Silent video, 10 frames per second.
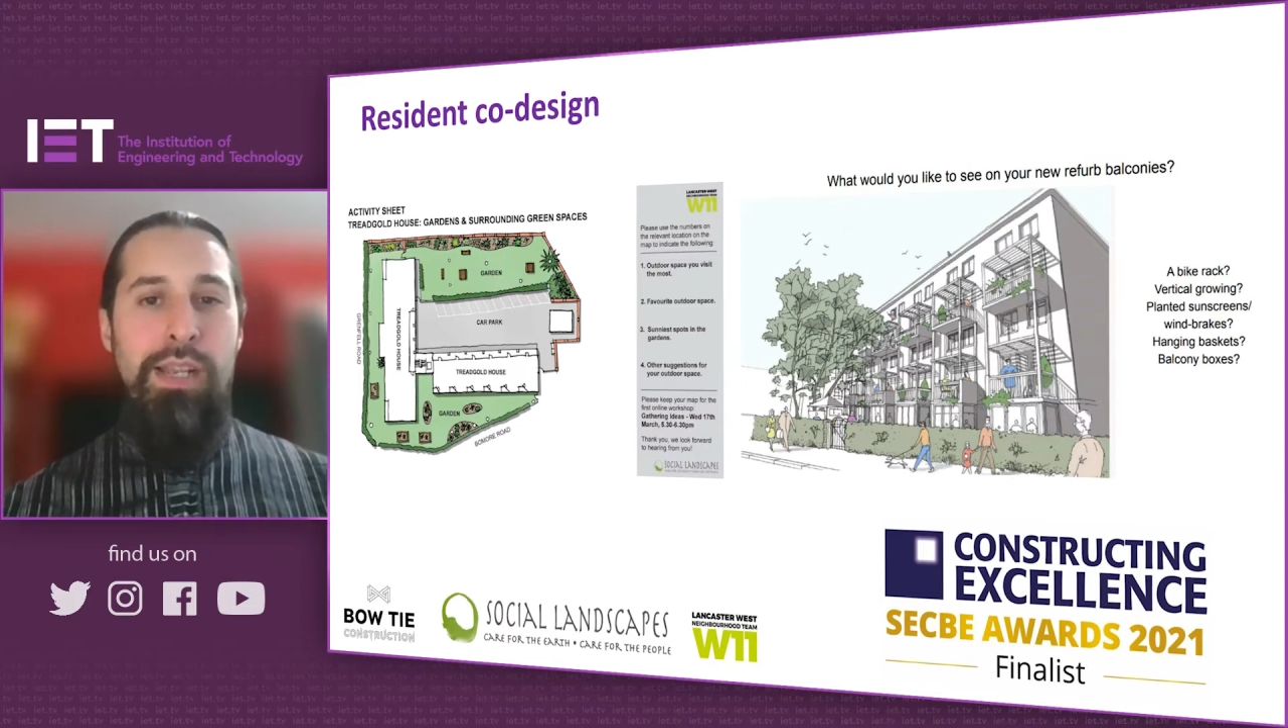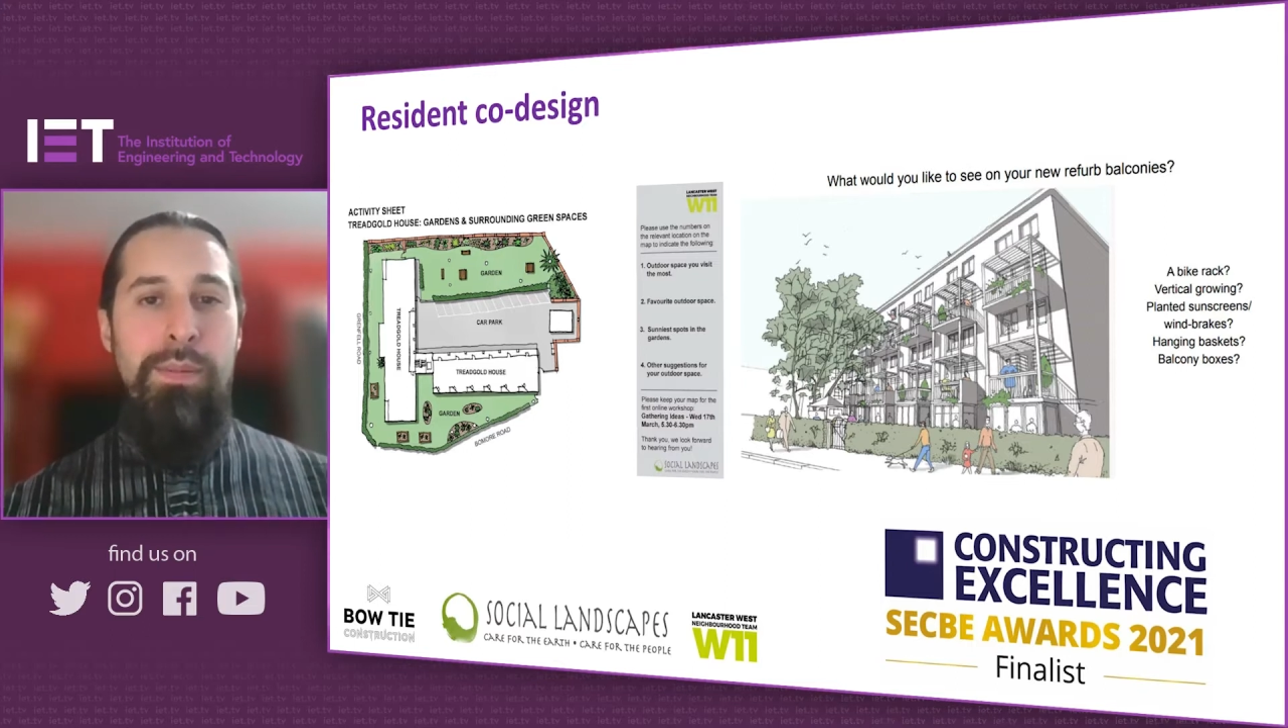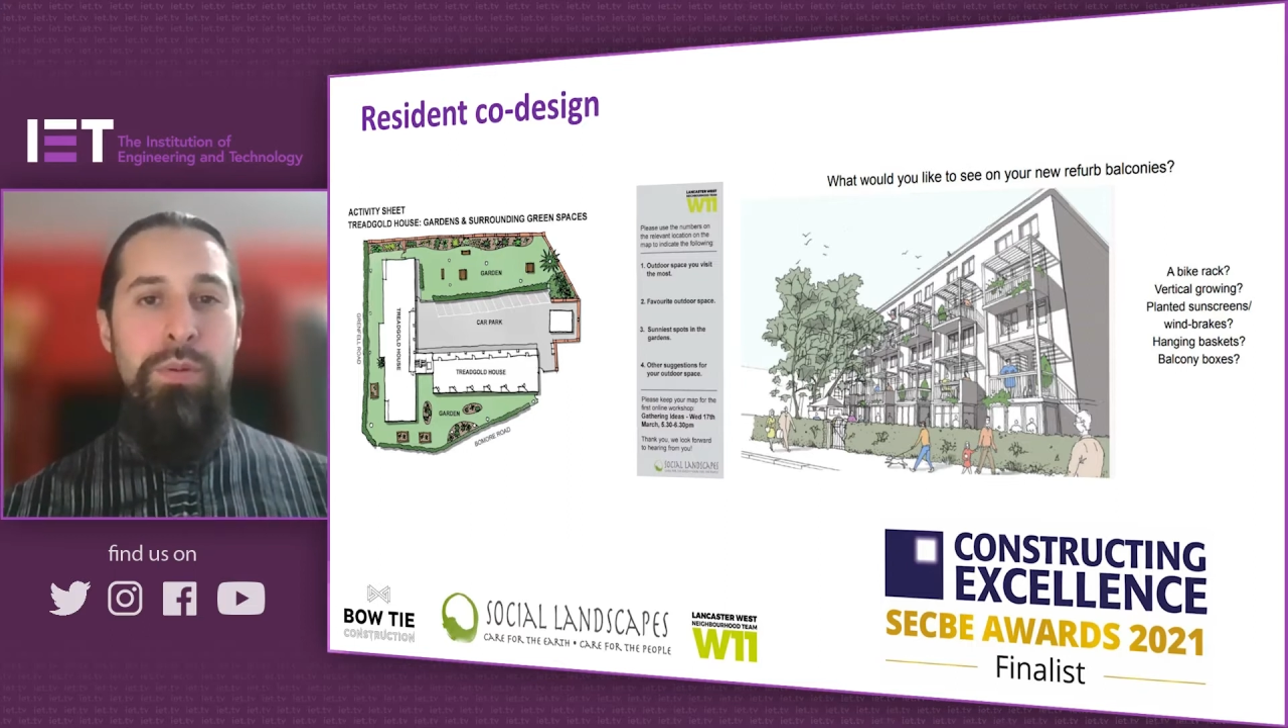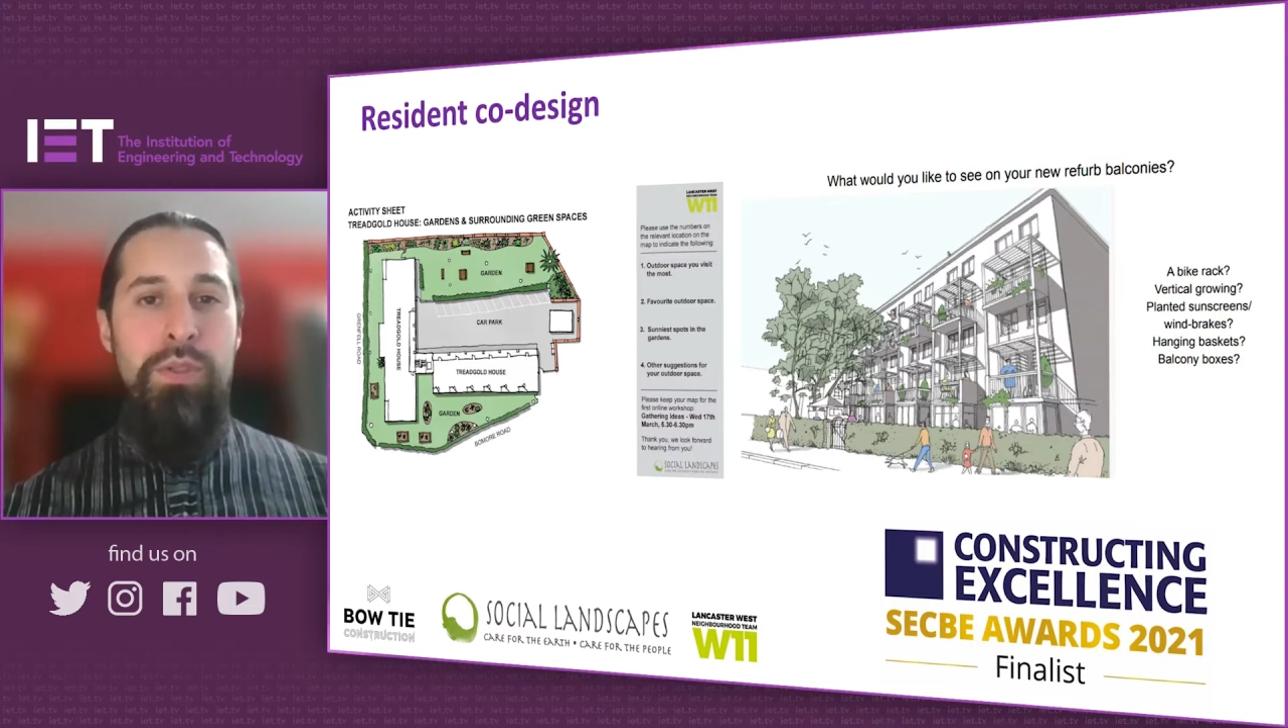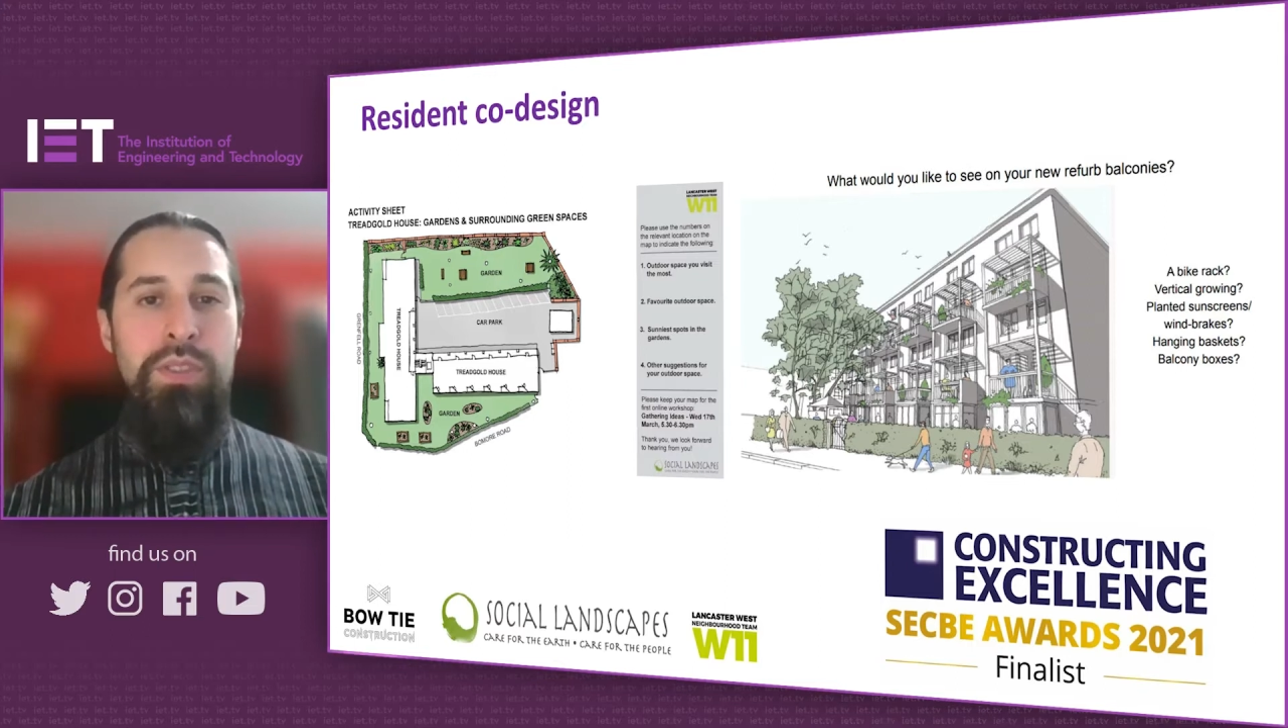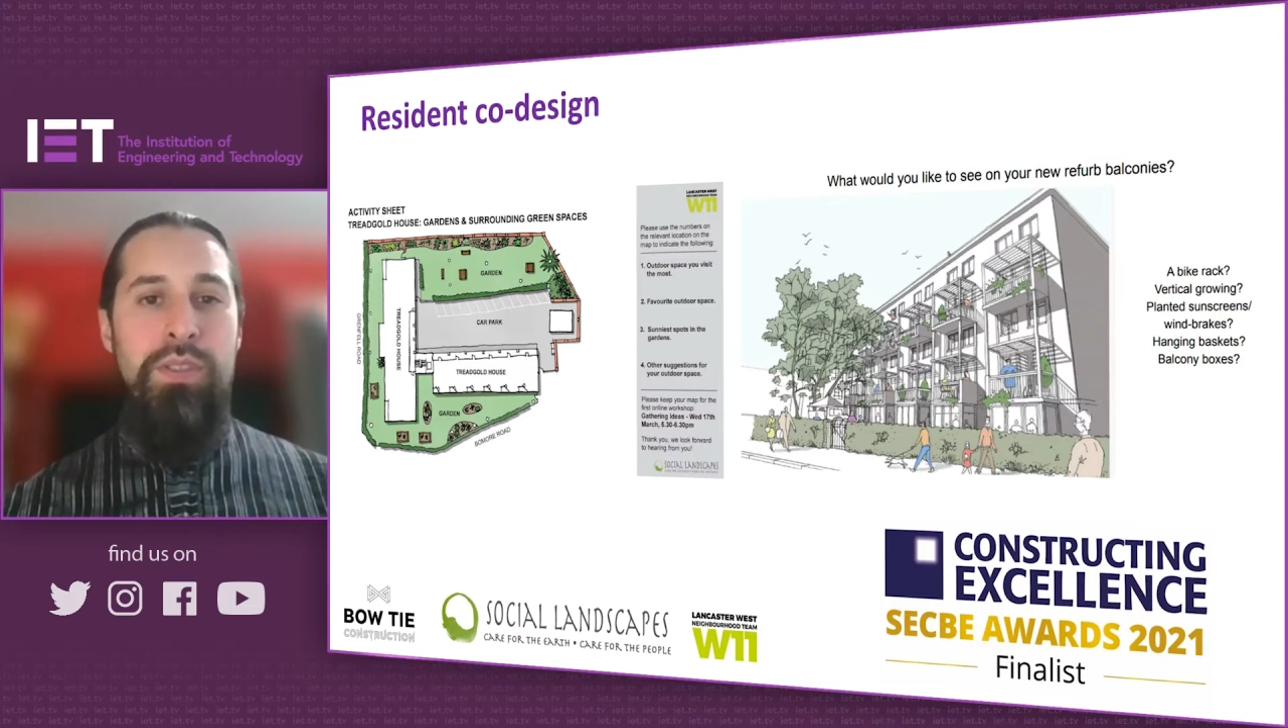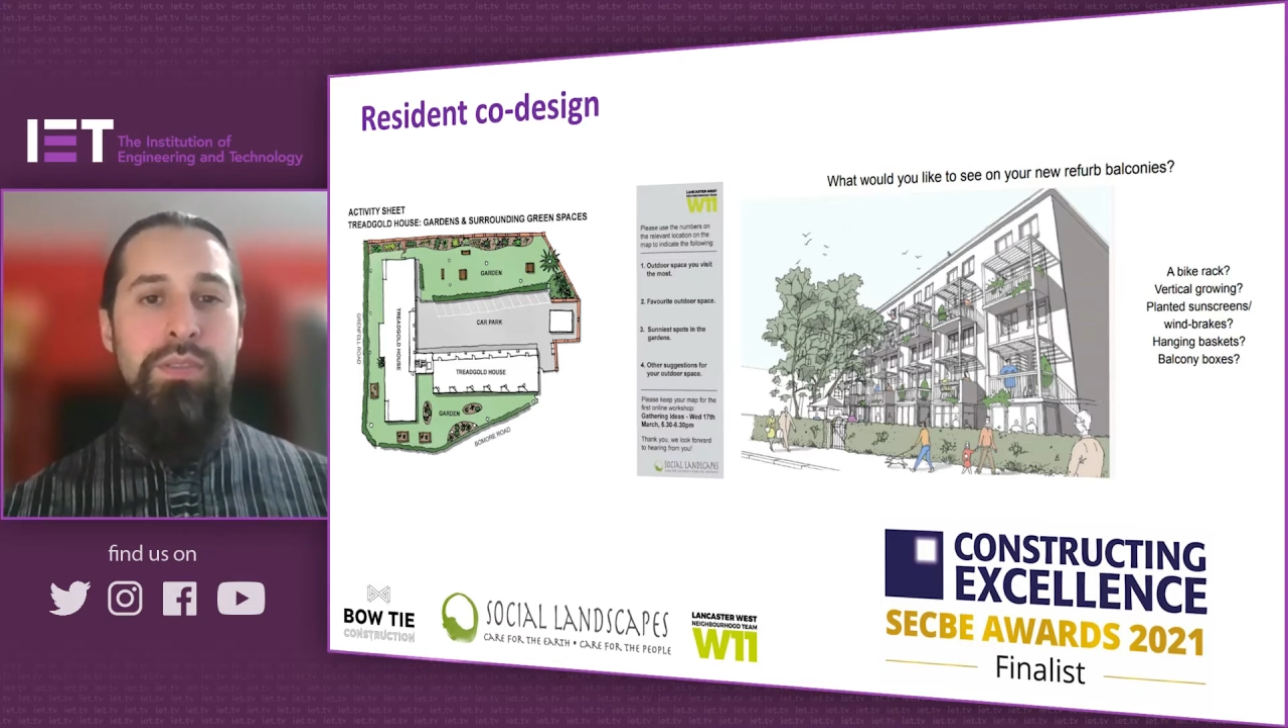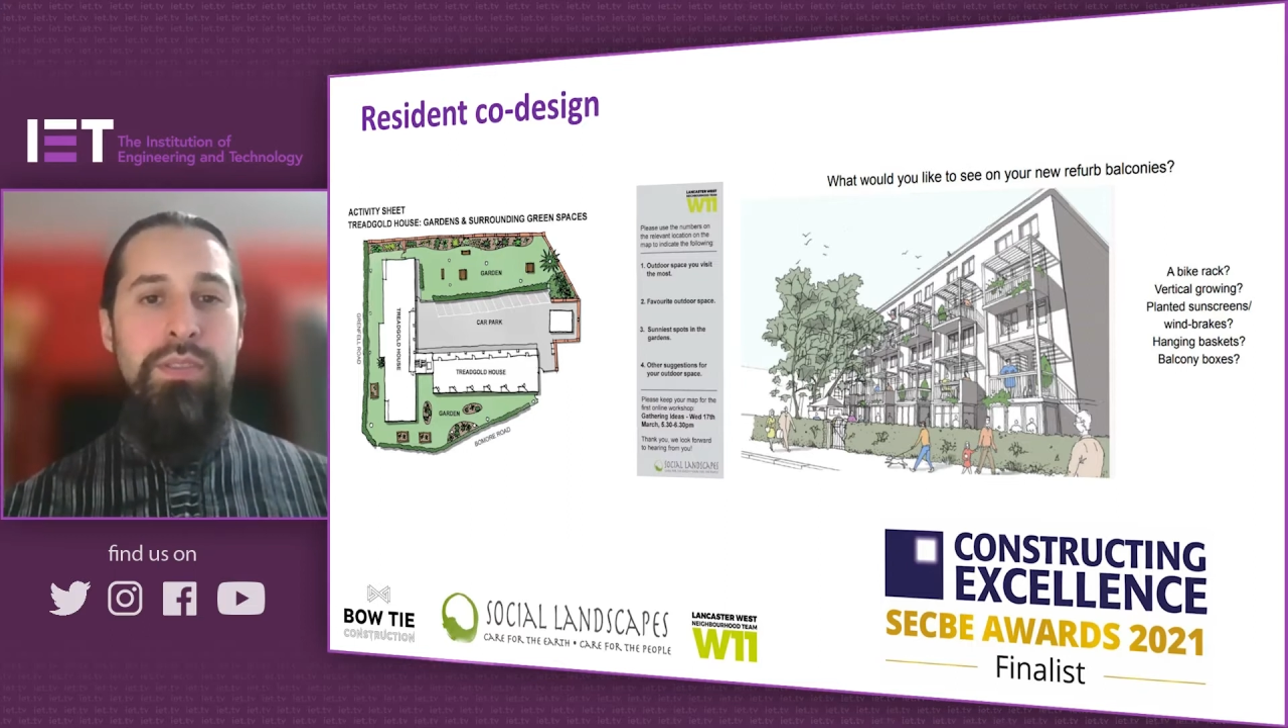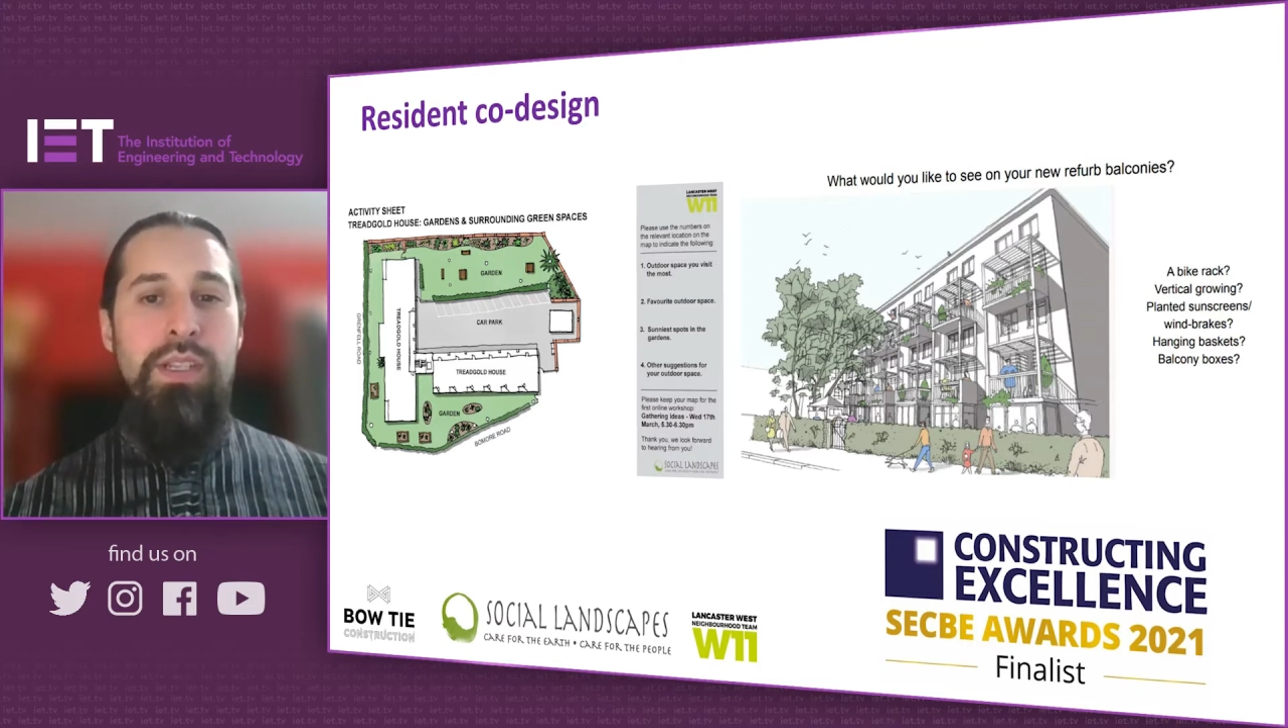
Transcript: important,